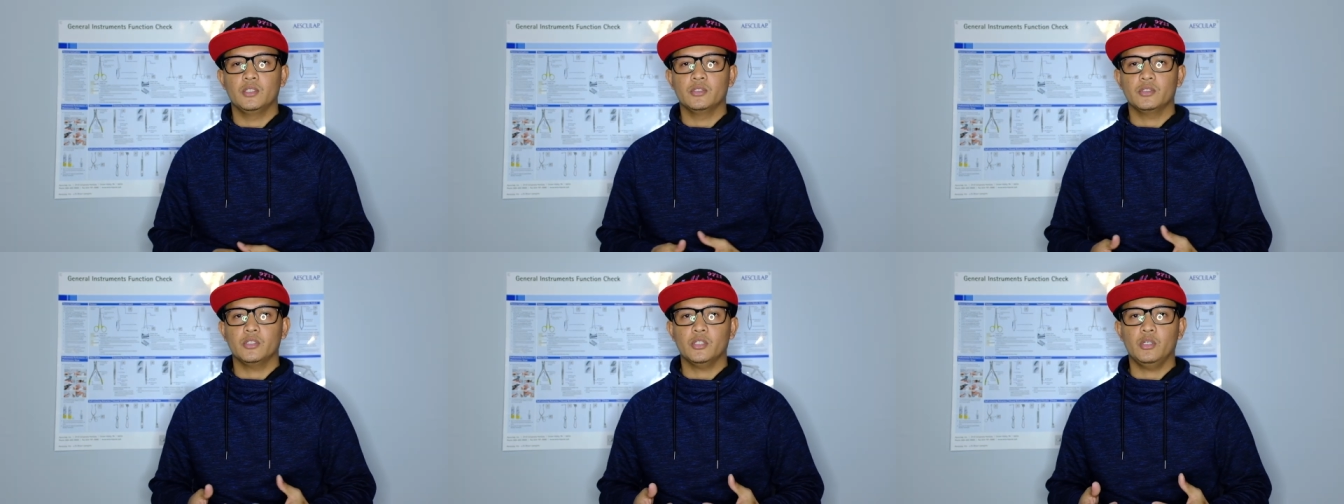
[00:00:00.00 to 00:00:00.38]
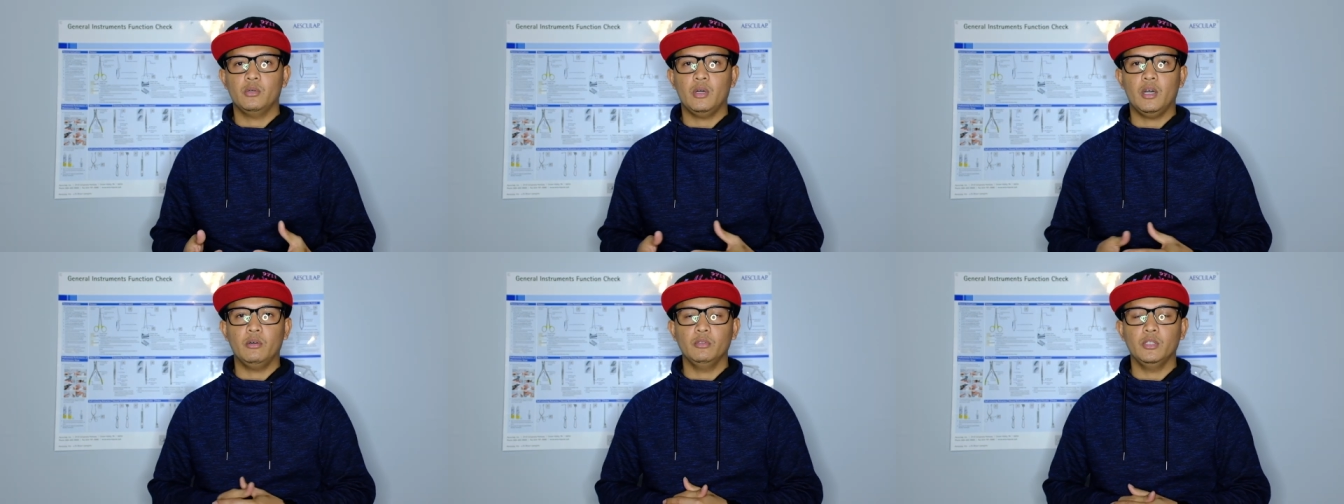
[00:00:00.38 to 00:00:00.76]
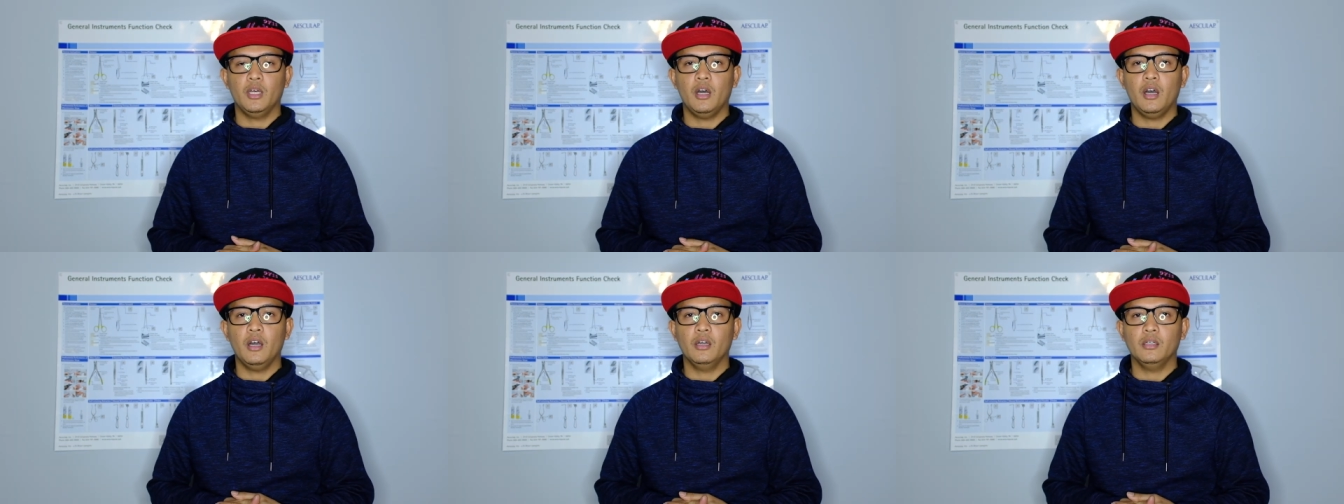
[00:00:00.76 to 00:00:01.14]
So how
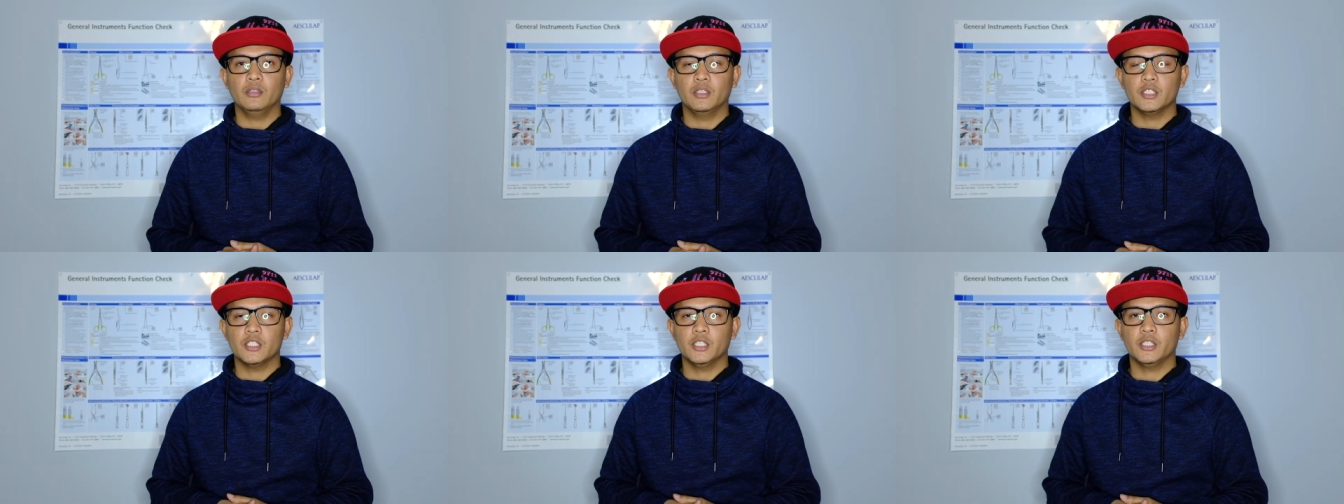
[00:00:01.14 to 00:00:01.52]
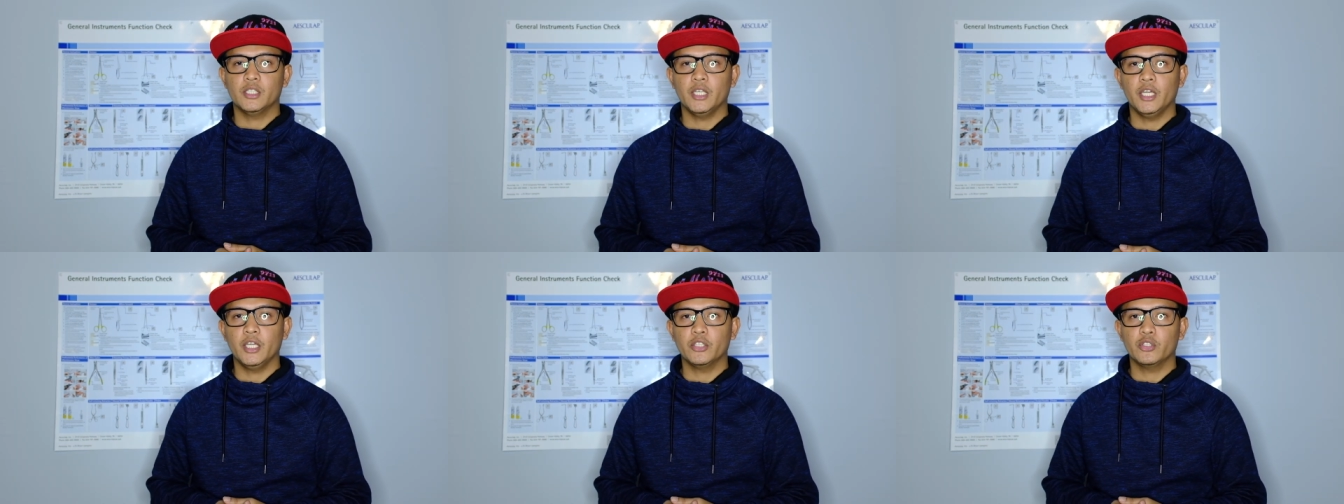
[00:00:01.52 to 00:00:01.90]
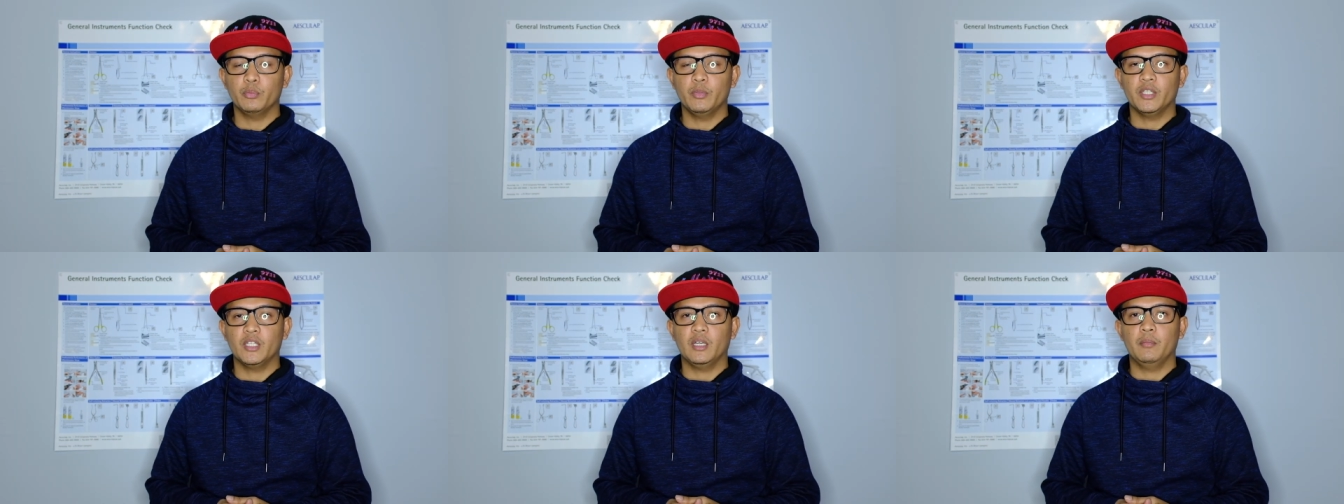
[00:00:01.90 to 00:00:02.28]
long does it take to
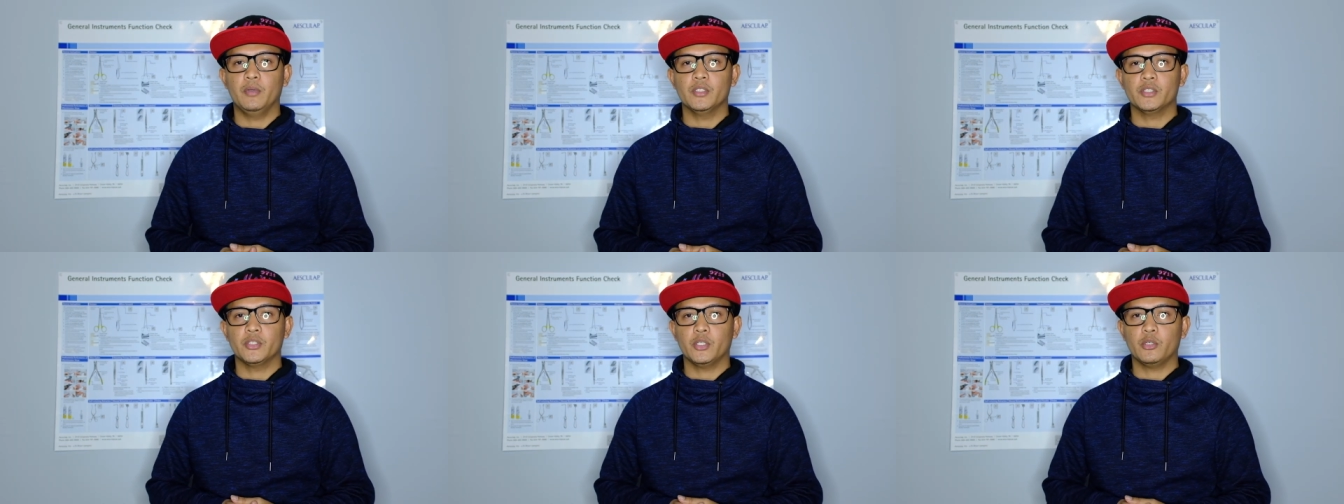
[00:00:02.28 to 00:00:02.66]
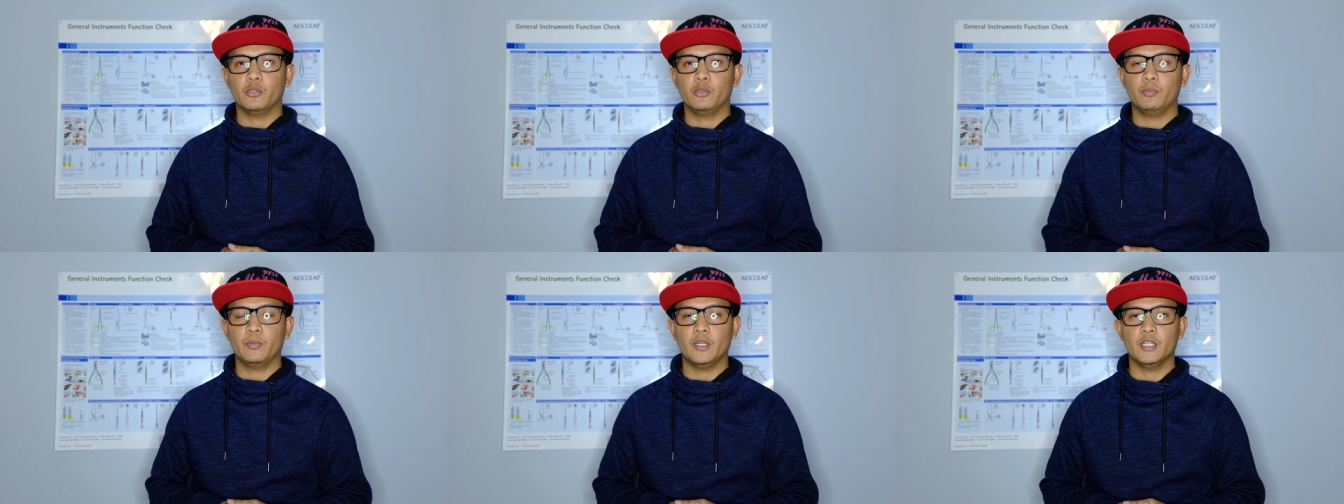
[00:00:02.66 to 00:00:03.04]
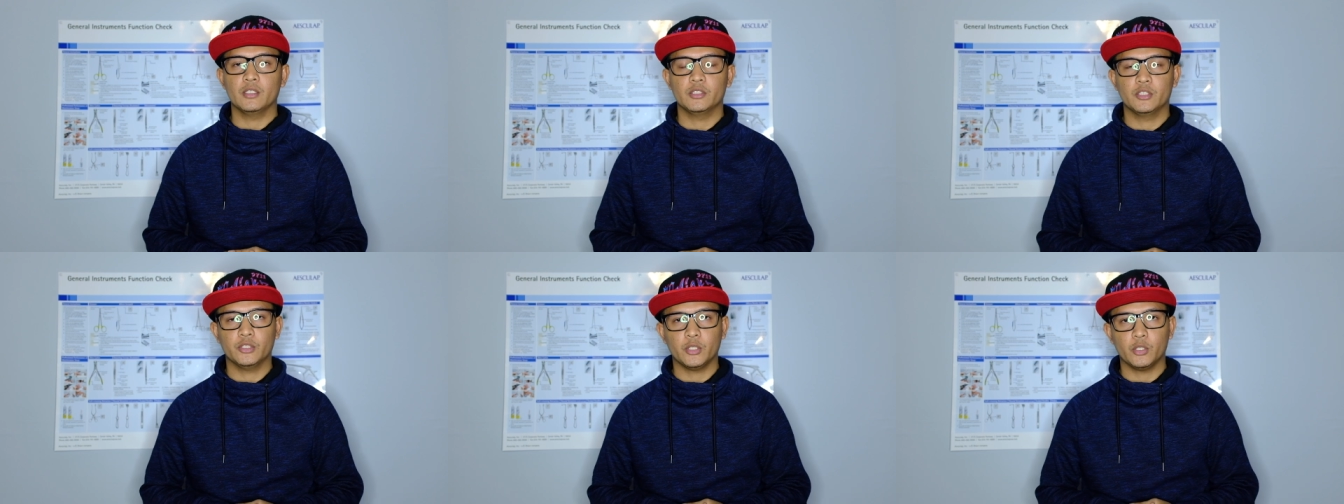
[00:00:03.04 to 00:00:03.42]
become a
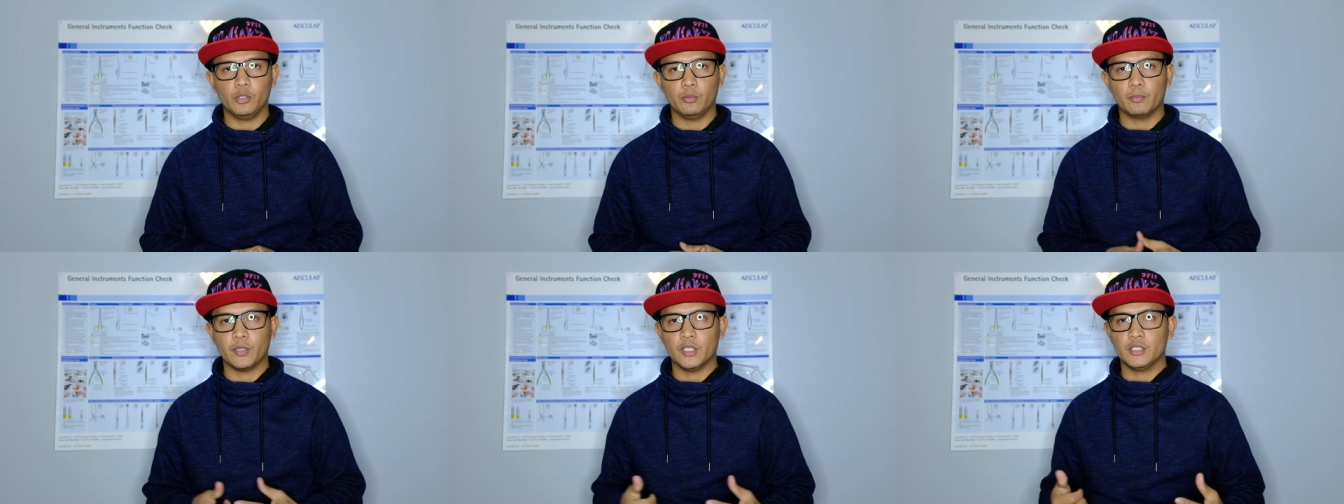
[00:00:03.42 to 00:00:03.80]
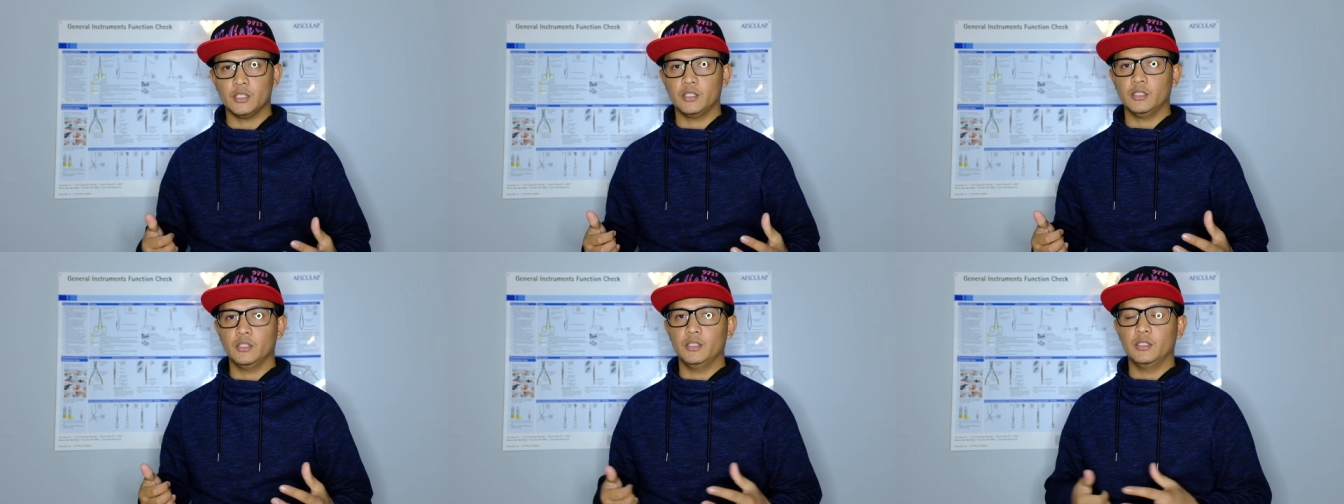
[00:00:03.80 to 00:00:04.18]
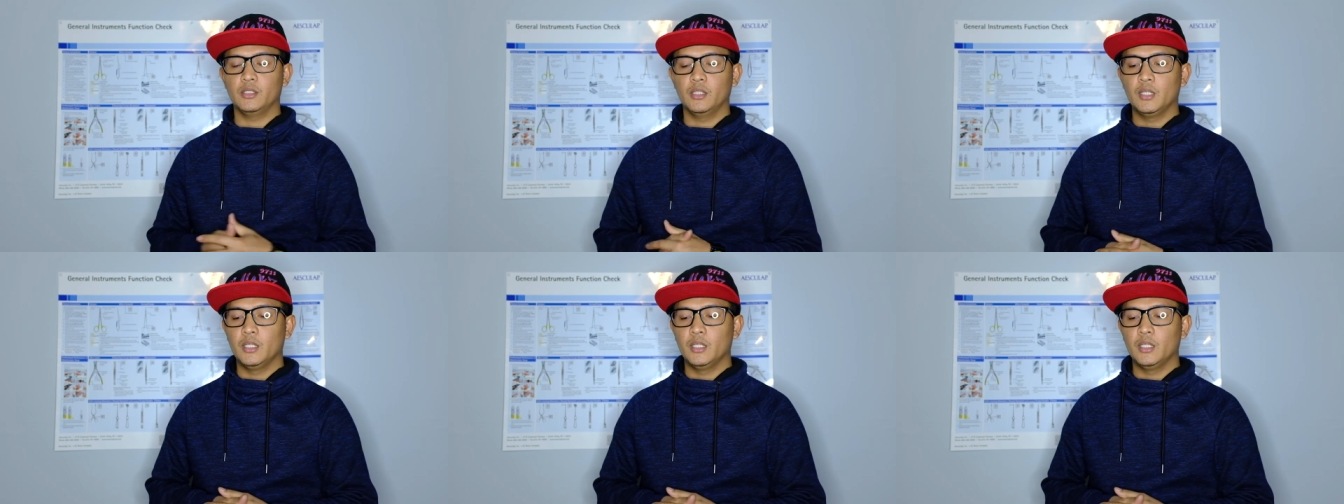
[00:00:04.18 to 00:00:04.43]
sterile processing?